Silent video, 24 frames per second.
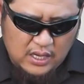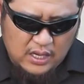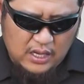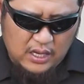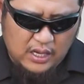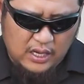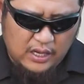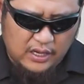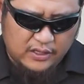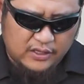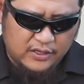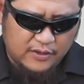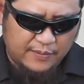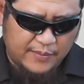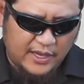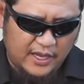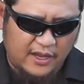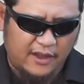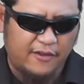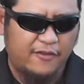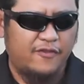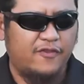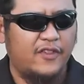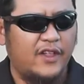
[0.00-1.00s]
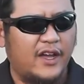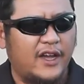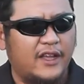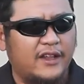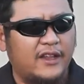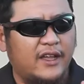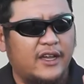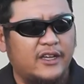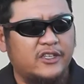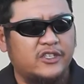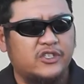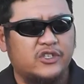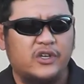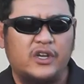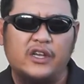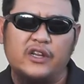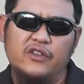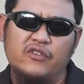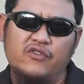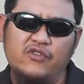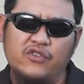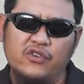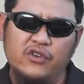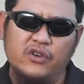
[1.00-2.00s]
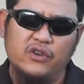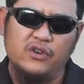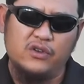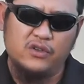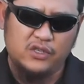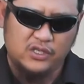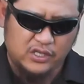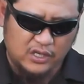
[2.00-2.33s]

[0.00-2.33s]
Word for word: uh, to make it fly nice, straight, and true.